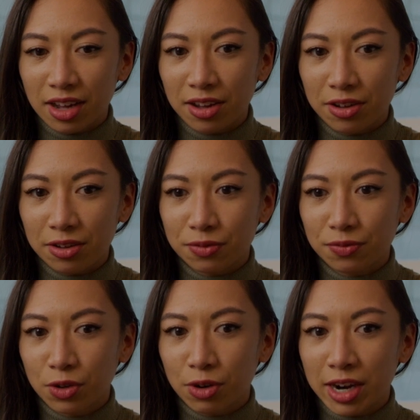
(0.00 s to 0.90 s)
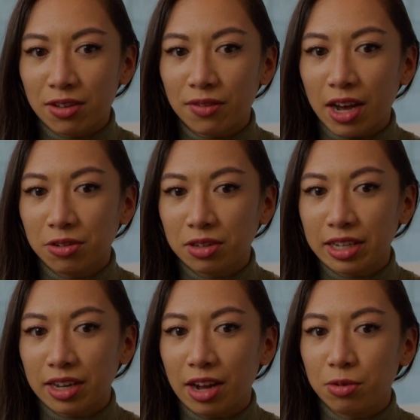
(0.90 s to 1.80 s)
of creative
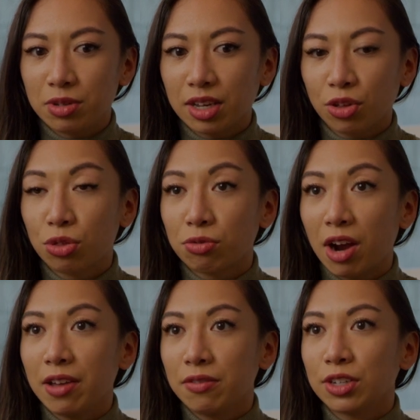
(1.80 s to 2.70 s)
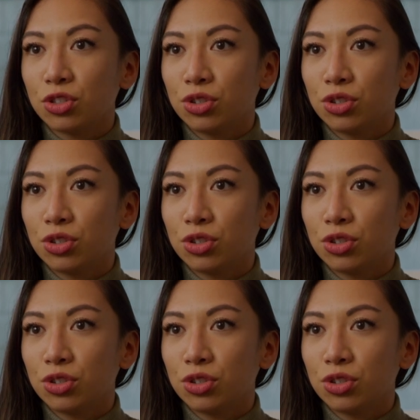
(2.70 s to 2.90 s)
outlet I was like thriving